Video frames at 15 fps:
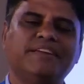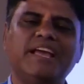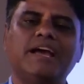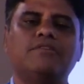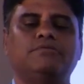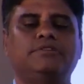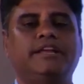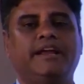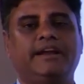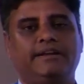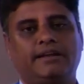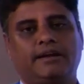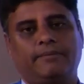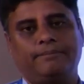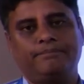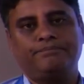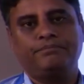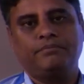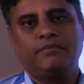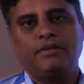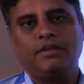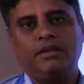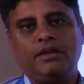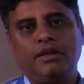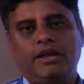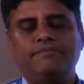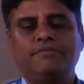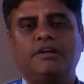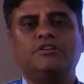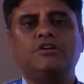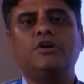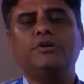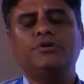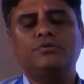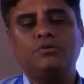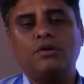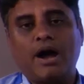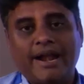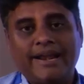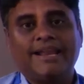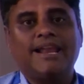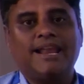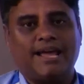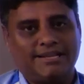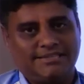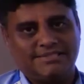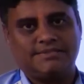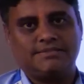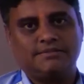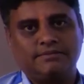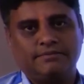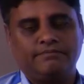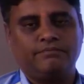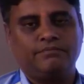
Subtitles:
We have data and we are going to analyze.